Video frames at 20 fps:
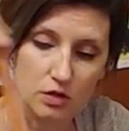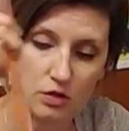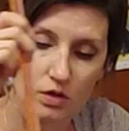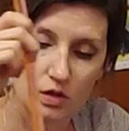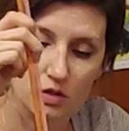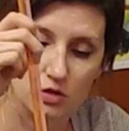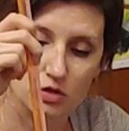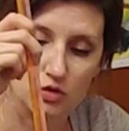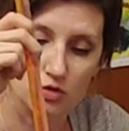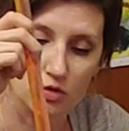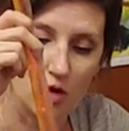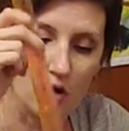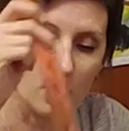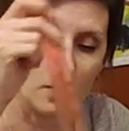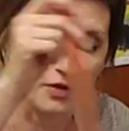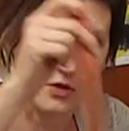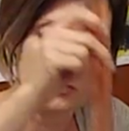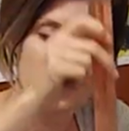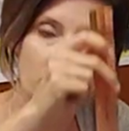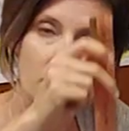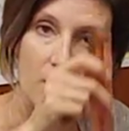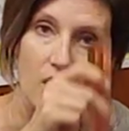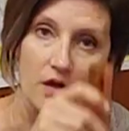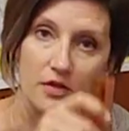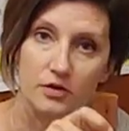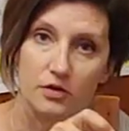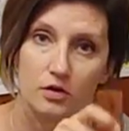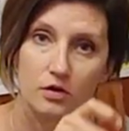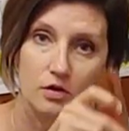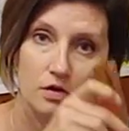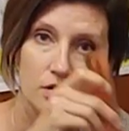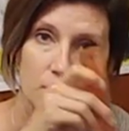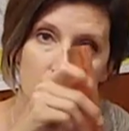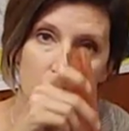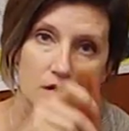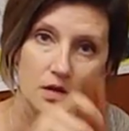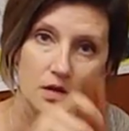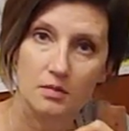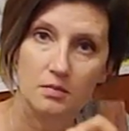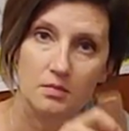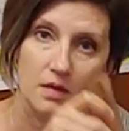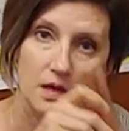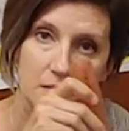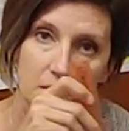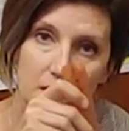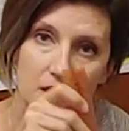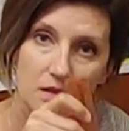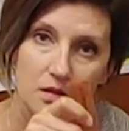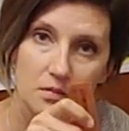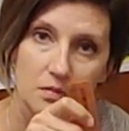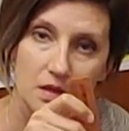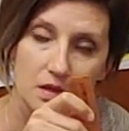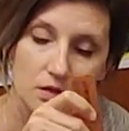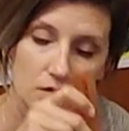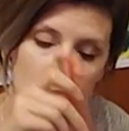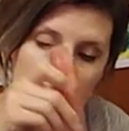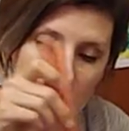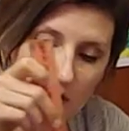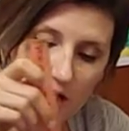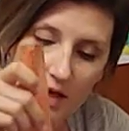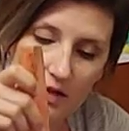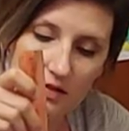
You could draw the Father, maybe in the middle,